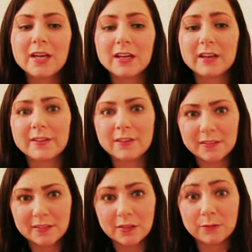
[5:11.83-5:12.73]
and
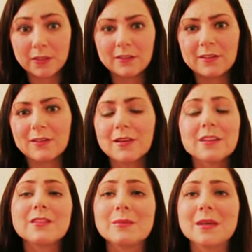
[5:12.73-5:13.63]
obviously it means a
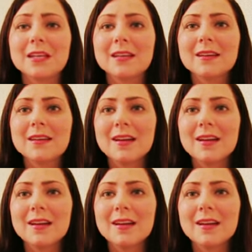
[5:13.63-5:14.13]
lot to me,